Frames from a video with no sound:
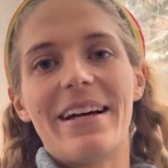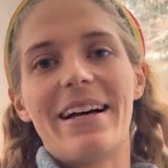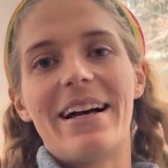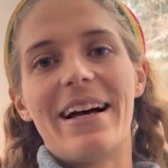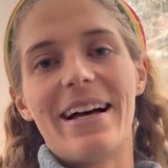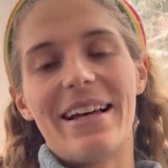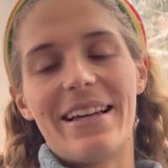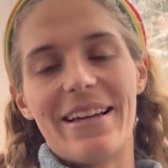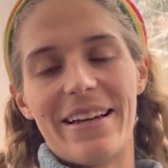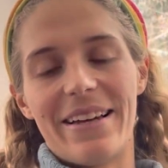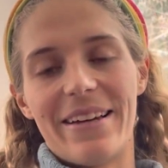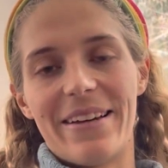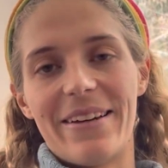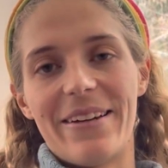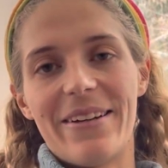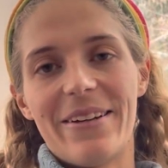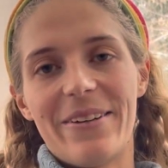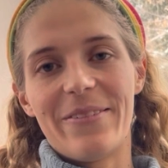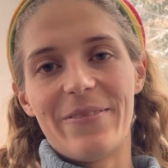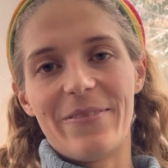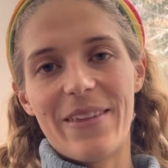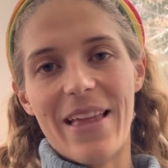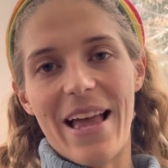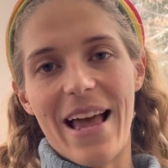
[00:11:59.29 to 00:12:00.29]
a
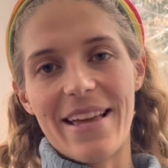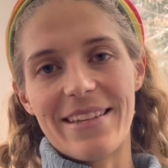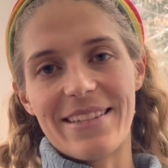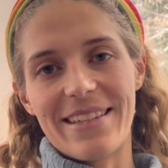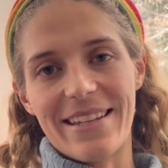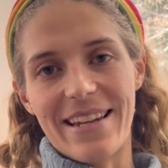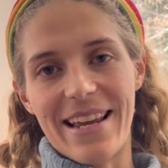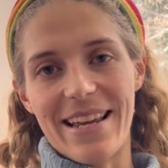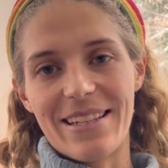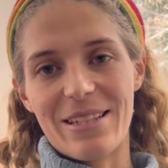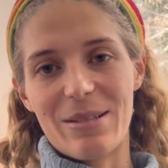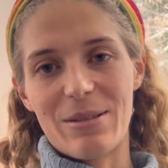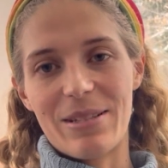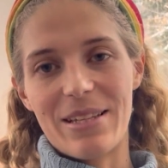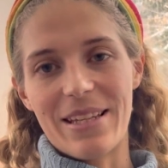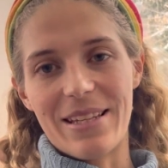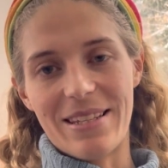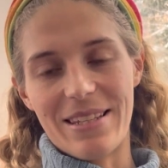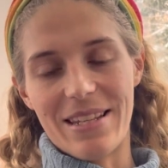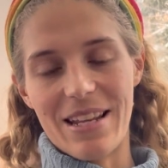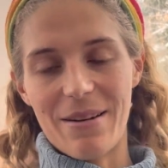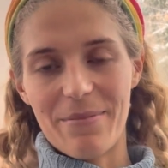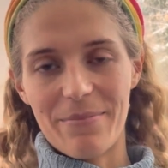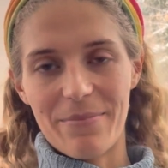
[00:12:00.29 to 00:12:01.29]
SNS
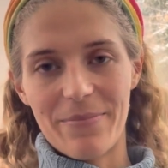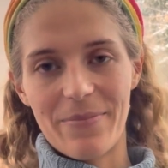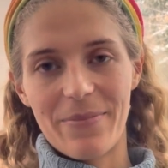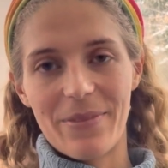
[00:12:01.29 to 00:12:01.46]
system?